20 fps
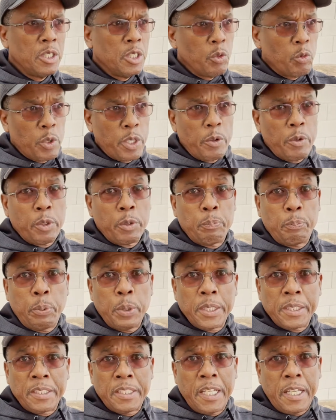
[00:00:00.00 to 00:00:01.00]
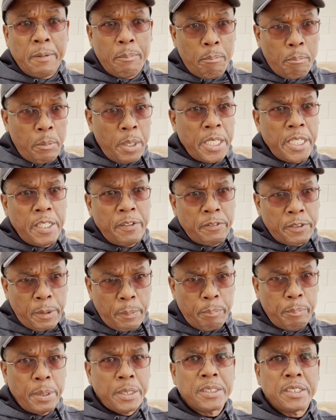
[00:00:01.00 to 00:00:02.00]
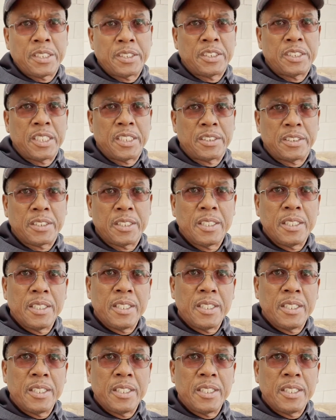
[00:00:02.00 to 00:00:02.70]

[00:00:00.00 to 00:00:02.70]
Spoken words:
where they were putting in money to businesses